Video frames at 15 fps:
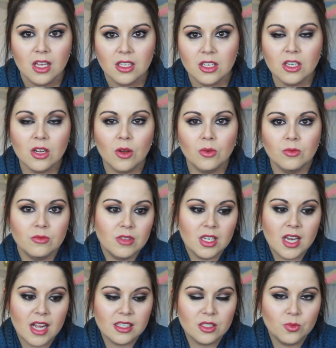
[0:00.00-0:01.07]
you know, the
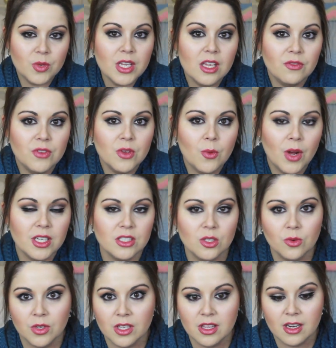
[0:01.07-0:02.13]
next week if you want
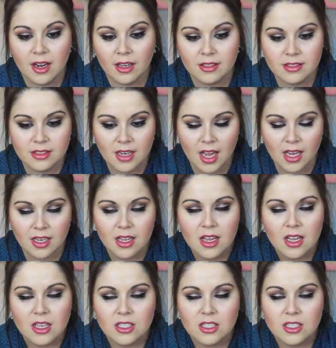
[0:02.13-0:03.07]
to, or the next day.